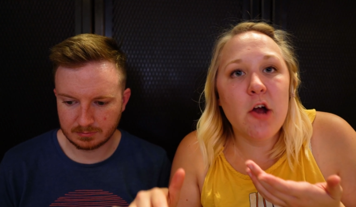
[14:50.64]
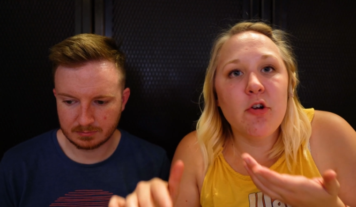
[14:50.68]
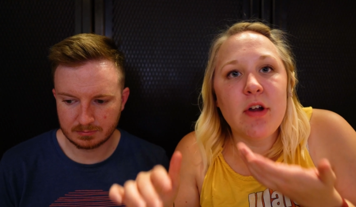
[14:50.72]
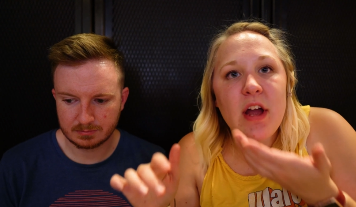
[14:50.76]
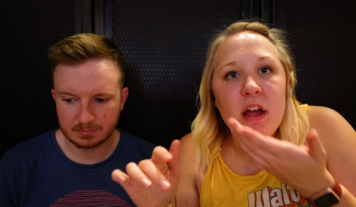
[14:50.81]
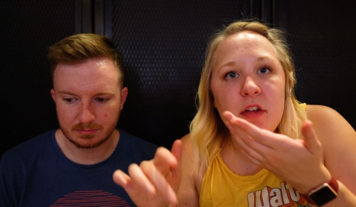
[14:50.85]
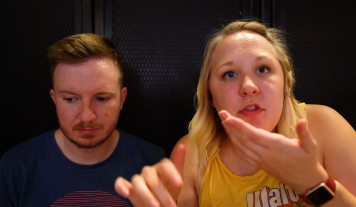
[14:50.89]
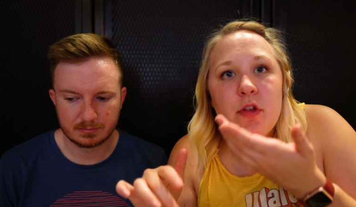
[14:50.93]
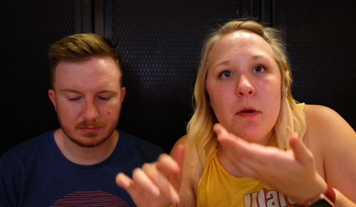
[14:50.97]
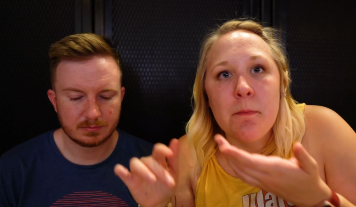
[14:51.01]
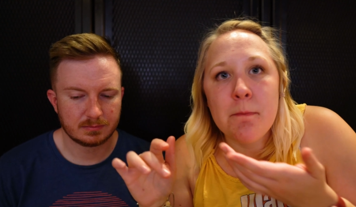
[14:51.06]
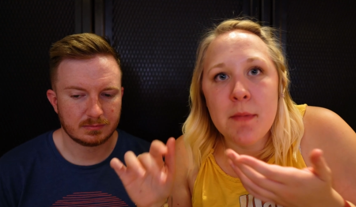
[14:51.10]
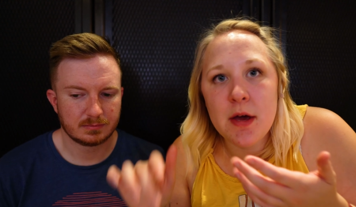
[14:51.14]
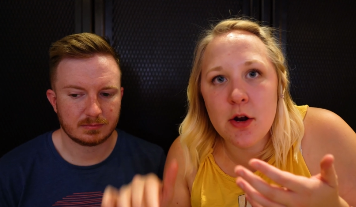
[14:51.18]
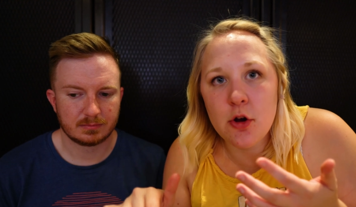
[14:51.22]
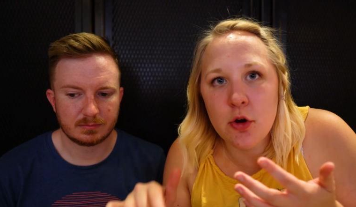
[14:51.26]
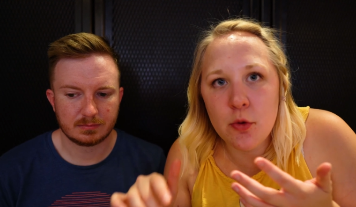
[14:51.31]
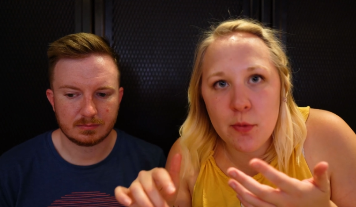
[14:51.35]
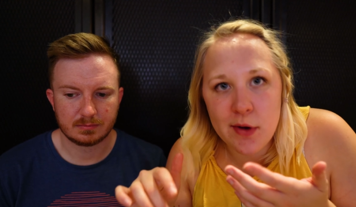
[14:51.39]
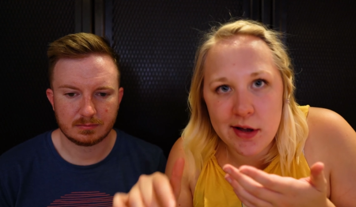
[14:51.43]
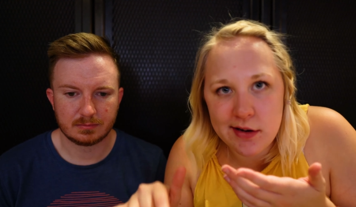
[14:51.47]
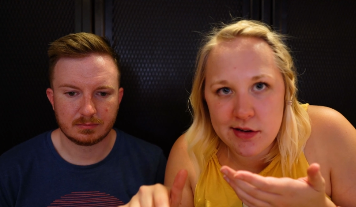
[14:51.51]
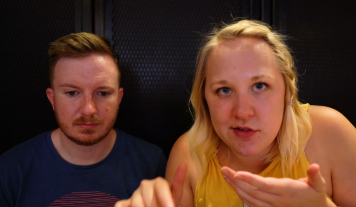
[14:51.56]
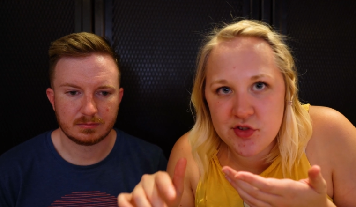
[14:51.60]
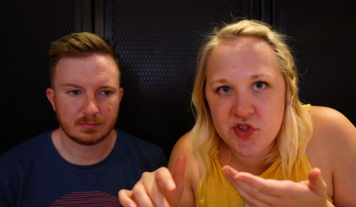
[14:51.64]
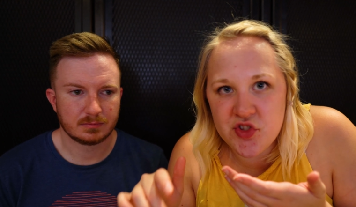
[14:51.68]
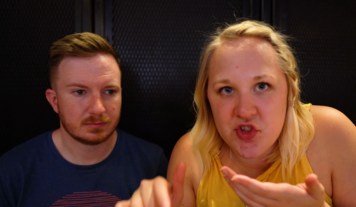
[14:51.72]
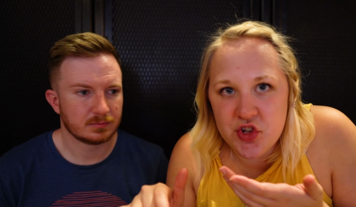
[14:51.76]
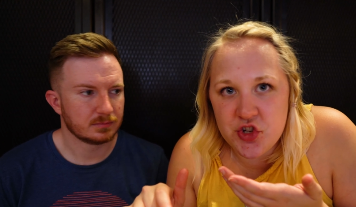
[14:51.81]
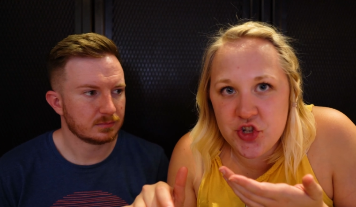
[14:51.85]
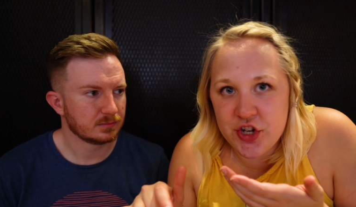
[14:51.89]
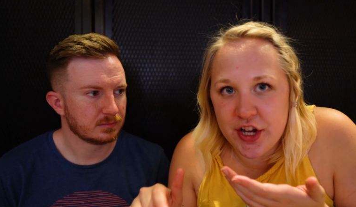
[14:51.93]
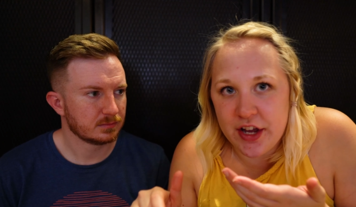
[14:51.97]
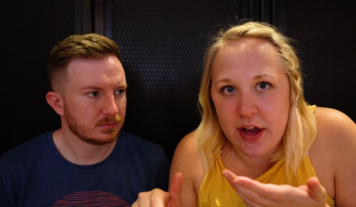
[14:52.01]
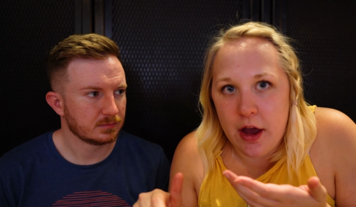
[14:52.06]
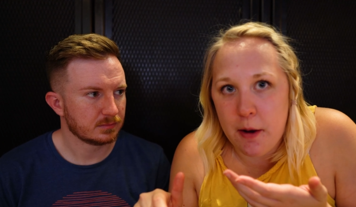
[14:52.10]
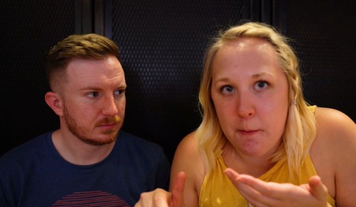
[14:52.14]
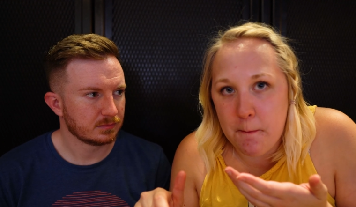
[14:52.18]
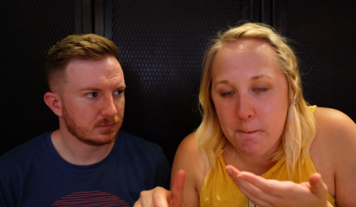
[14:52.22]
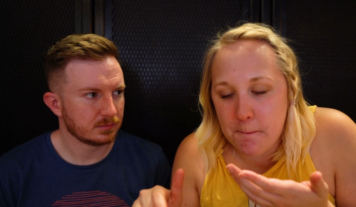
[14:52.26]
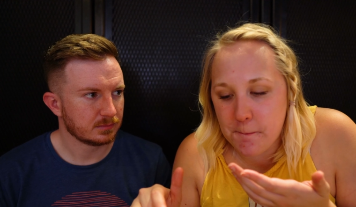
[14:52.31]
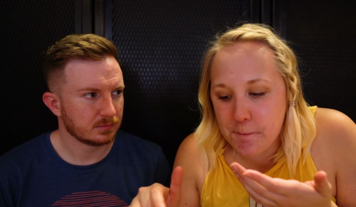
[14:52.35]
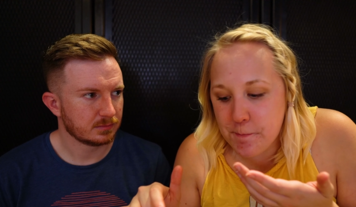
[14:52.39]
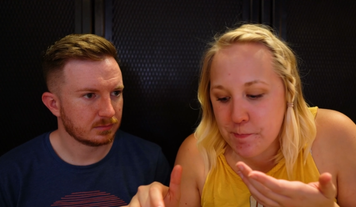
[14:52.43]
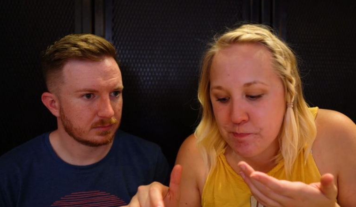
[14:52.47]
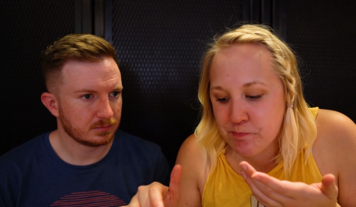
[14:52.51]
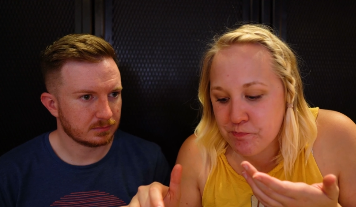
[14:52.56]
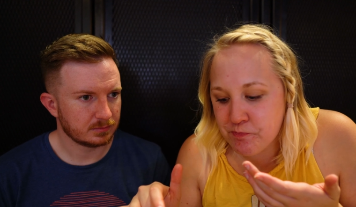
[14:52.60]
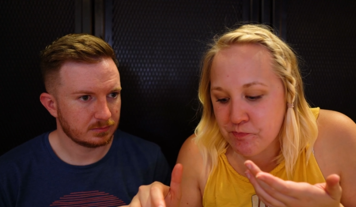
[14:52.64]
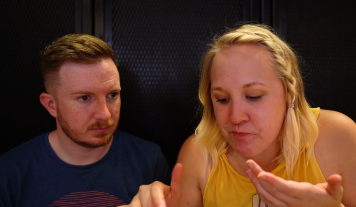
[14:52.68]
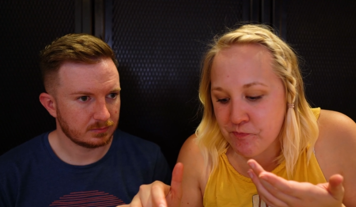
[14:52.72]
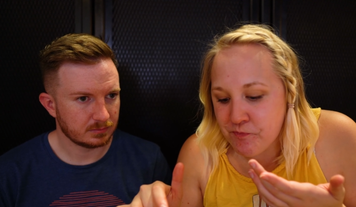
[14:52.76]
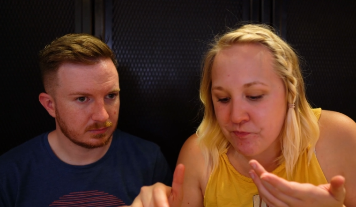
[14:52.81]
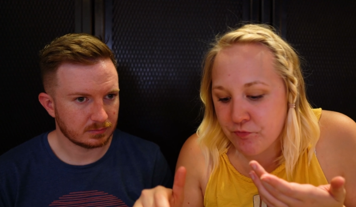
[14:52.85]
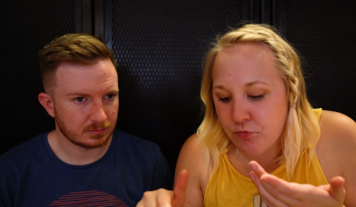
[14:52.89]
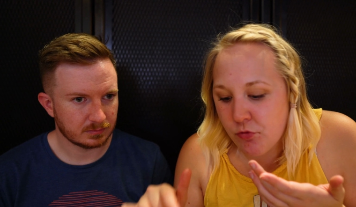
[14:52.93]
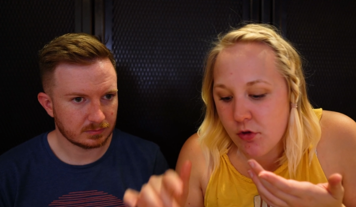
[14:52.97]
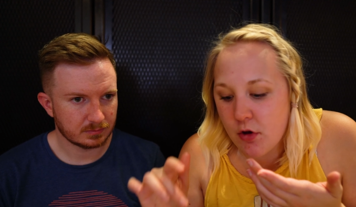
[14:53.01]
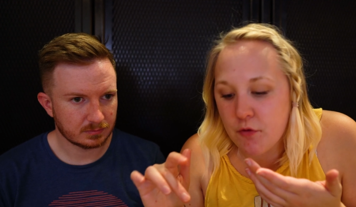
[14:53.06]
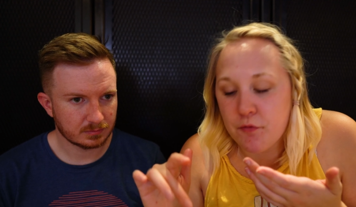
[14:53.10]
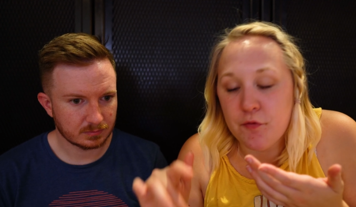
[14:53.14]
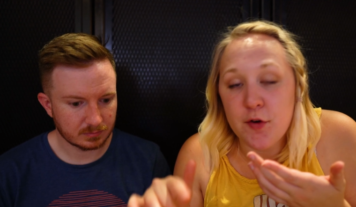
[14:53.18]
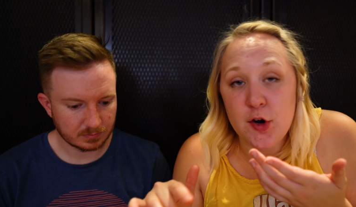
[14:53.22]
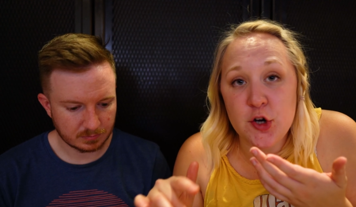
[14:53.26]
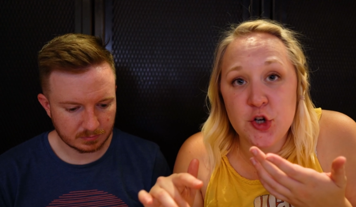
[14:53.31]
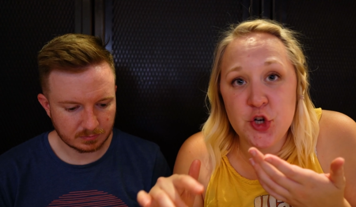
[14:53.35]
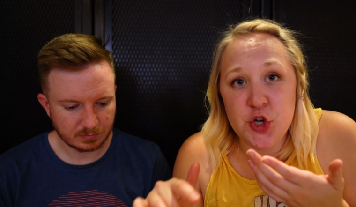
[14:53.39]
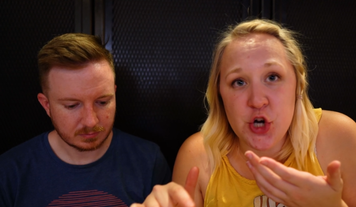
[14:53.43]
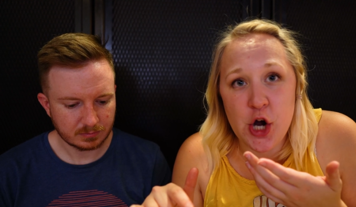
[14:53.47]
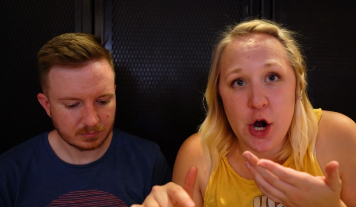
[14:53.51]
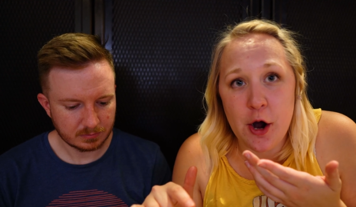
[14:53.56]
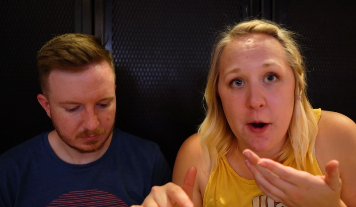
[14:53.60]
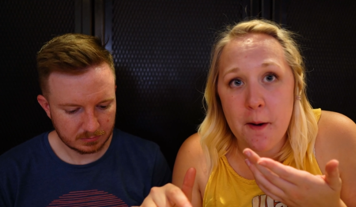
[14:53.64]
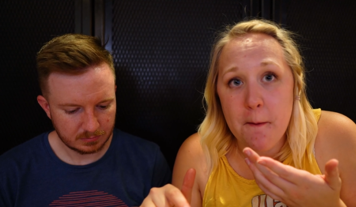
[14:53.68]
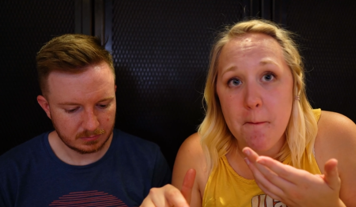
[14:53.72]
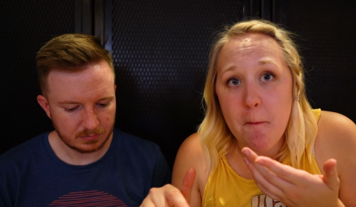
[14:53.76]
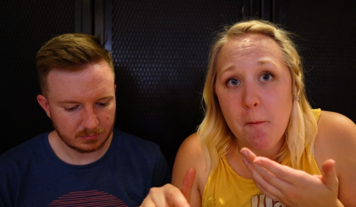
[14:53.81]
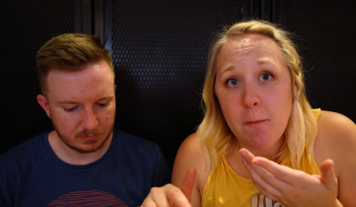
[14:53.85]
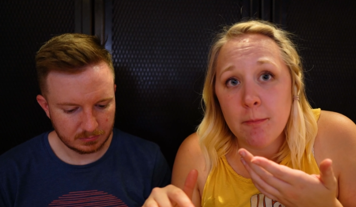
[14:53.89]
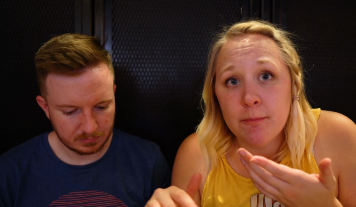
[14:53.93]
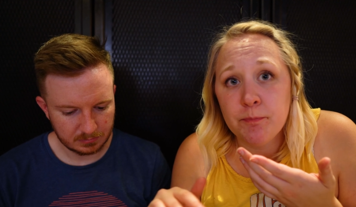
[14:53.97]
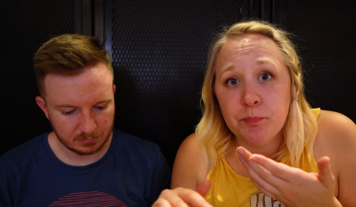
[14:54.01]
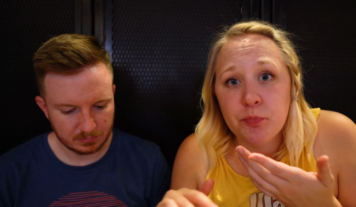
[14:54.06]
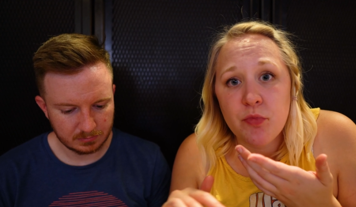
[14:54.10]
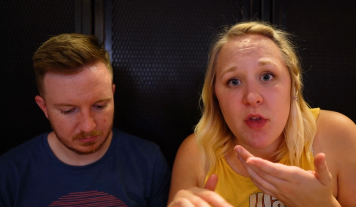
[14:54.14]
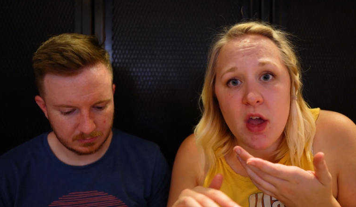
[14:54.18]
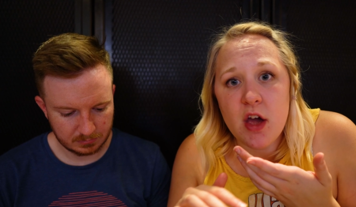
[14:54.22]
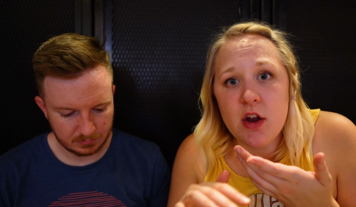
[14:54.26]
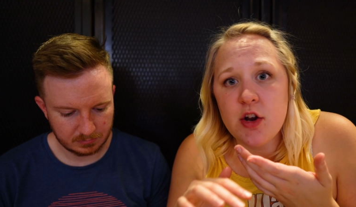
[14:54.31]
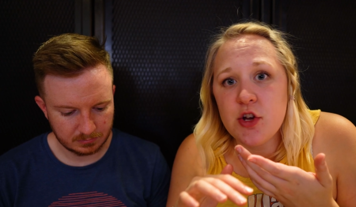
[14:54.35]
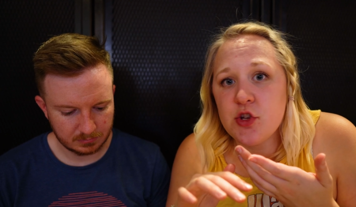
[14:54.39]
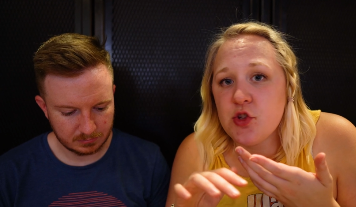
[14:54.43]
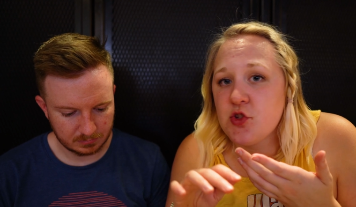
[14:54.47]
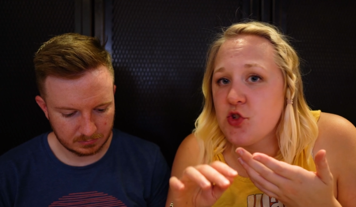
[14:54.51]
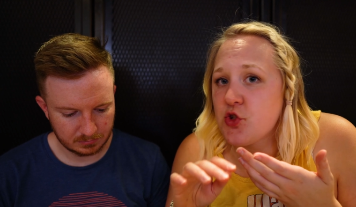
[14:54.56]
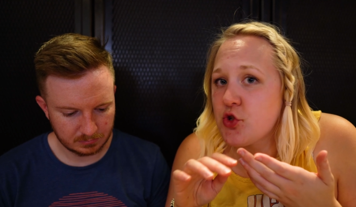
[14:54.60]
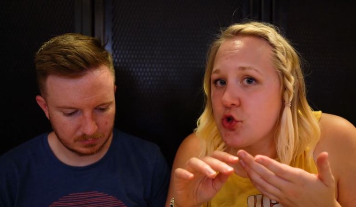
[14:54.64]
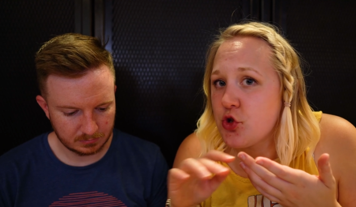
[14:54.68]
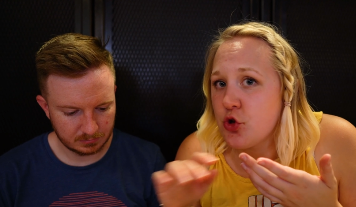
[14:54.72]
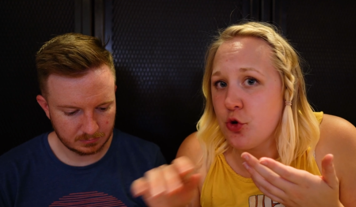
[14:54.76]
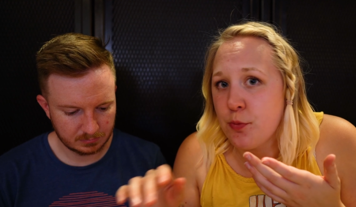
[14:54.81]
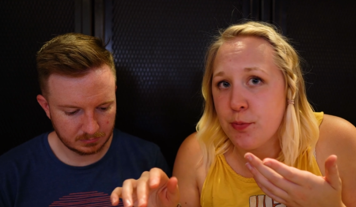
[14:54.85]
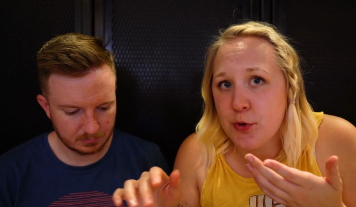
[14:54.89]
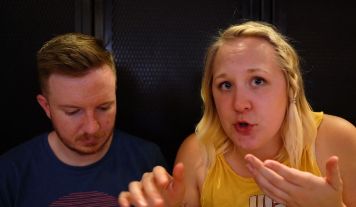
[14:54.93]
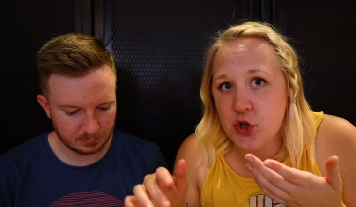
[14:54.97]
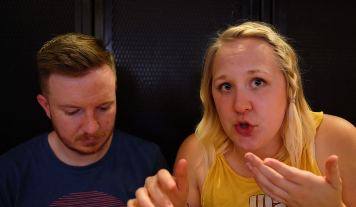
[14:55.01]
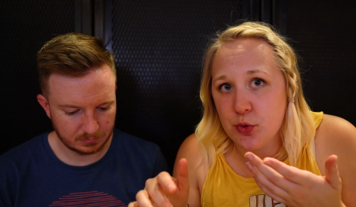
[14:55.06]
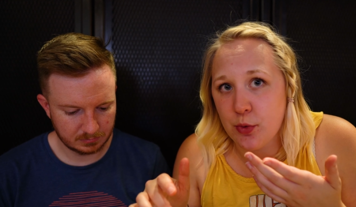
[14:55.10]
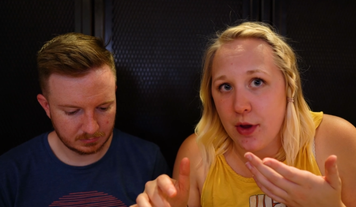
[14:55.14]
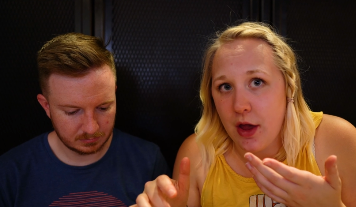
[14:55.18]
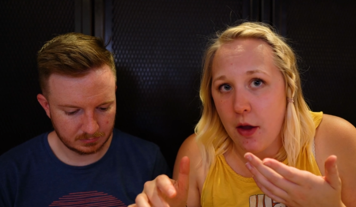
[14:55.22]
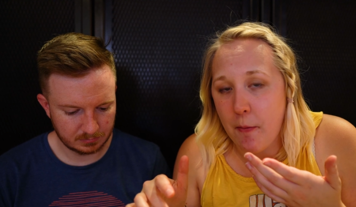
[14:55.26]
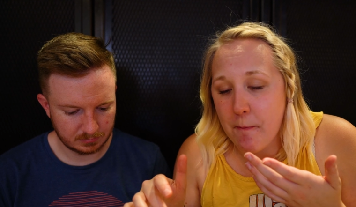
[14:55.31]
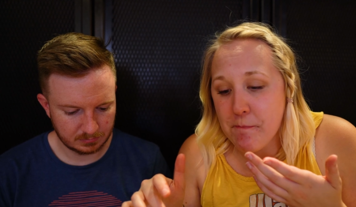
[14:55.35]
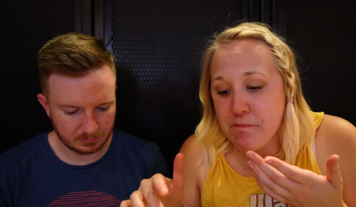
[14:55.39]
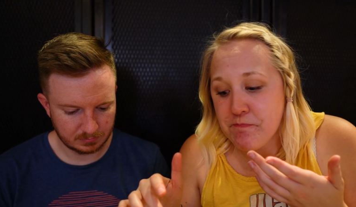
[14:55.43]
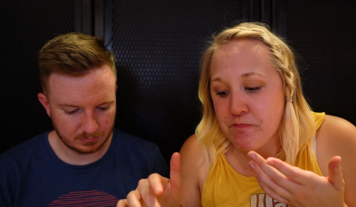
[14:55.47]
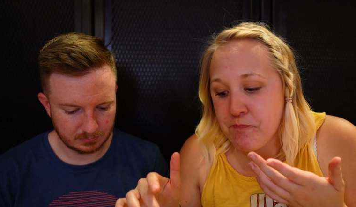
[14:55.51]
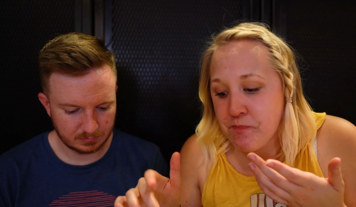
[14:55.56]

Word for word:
Speaker 1: Okay, the middle one is the chicken, for sure. And it's super sweet.